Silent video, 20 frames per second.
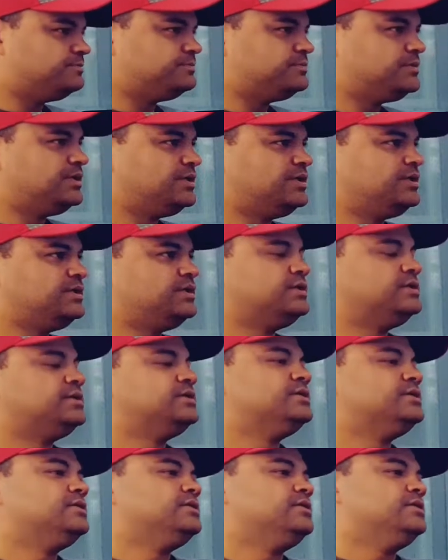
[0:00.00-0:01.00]

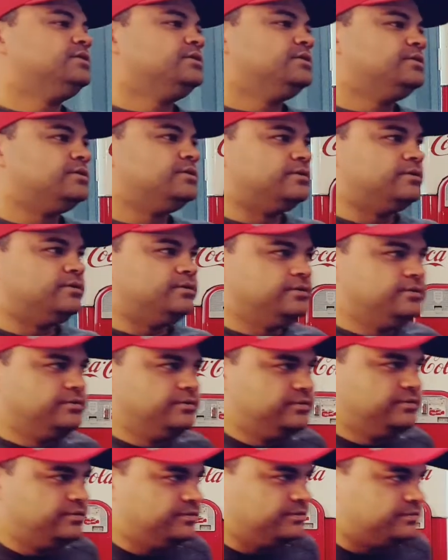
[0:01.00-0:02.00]

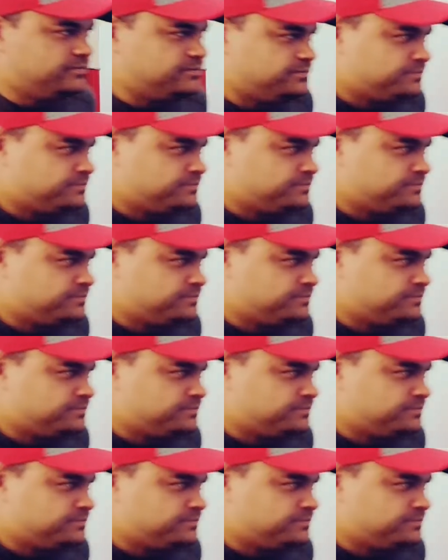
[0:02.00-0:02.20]
The person shown says nothing.